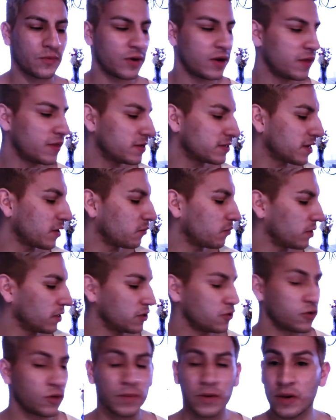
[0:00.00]
One of the things that really
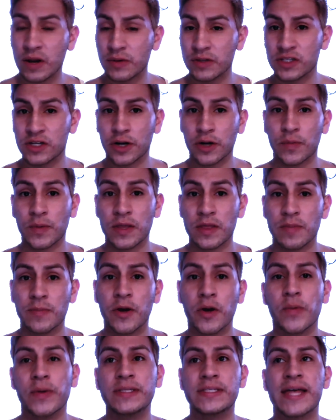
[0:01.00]
drew me when I started reading the
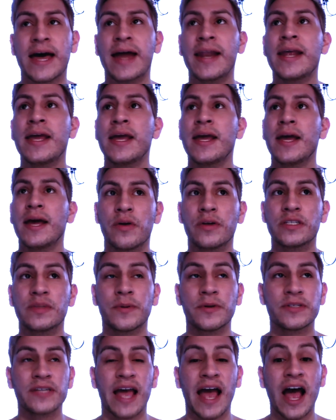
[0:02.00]
book was that it's
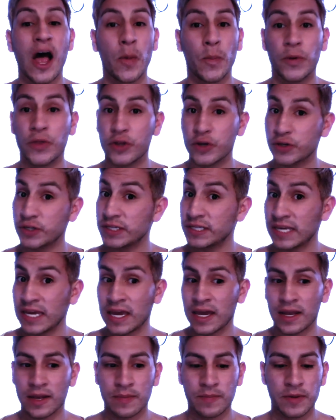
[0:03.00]
supposed to help with your
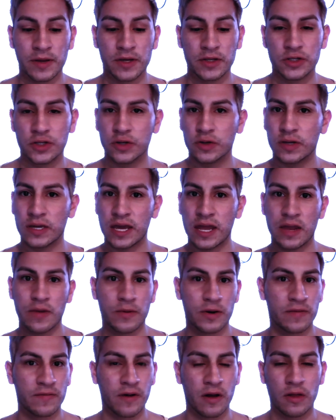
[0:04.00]
skin because you're getting
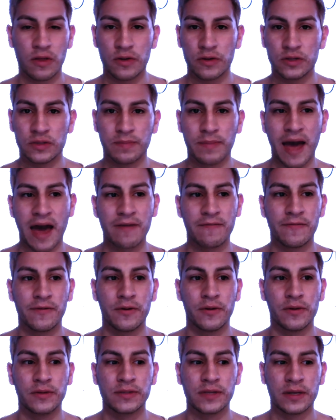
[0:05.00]
rid of all those bad
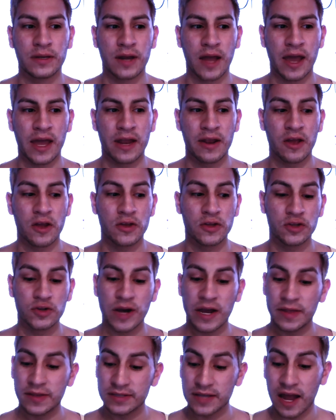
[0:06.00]
foods. And I
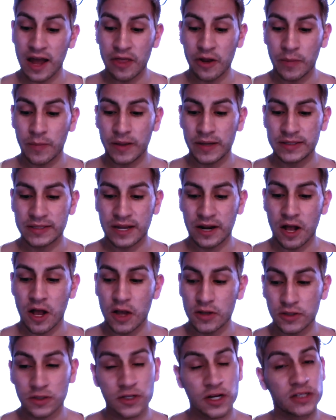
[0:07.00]
tried this other place that
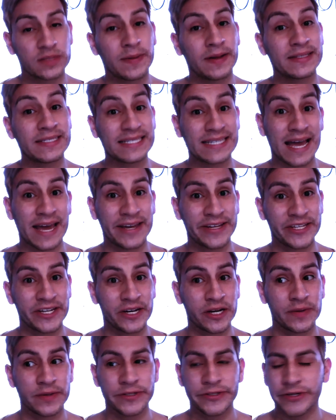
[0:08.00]
also talks about
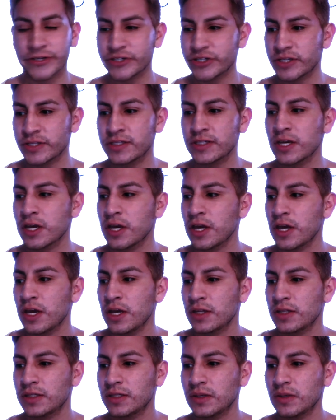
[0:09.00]
dietary restrictions
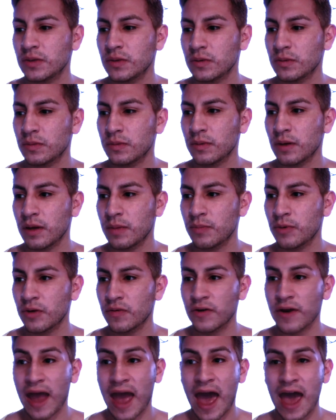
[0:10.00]
to improve
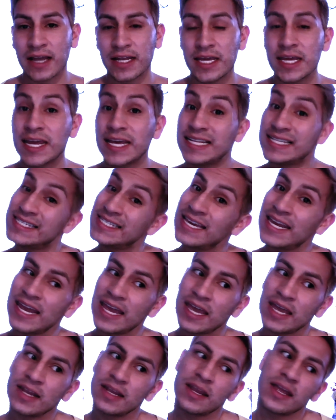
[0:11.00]
your acne, and I did
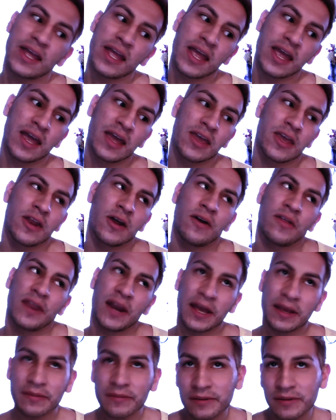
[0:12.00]
it. And you know, then
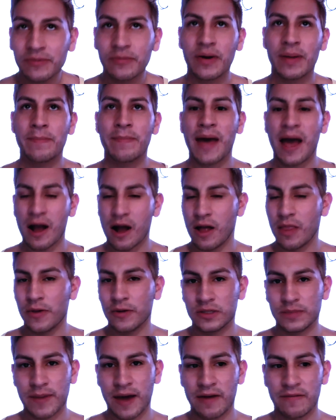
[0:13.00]
I went back on
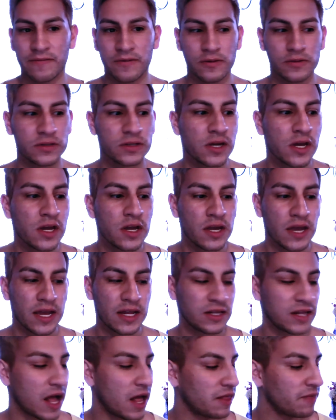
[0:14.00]
those bad foods. And
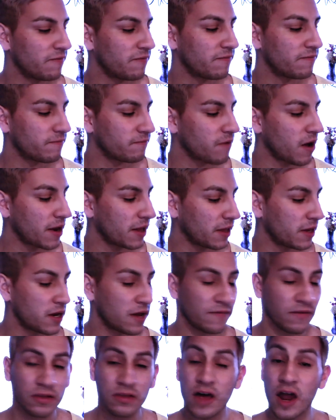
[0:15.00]
uh, ironically
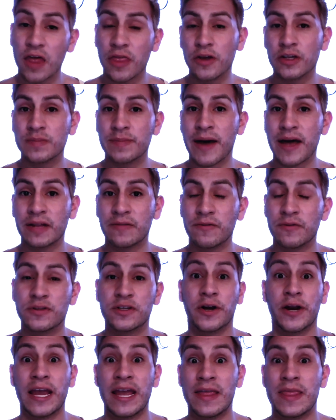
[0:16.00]
enough, a lot of those bad foods
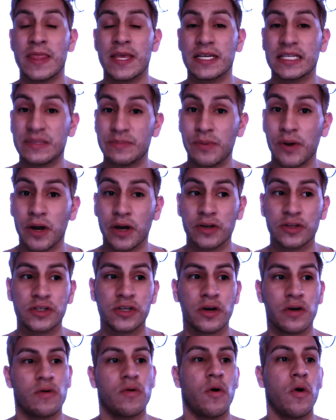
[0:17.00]
are in this book.
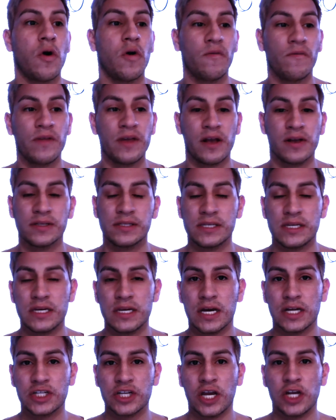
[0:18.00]
So hopefully, I'll see
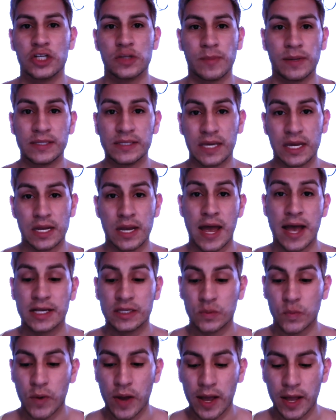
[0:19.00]
a change in my skin
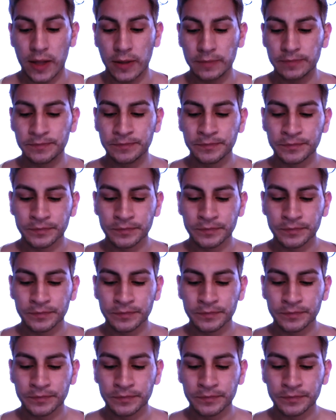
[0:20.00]
as well.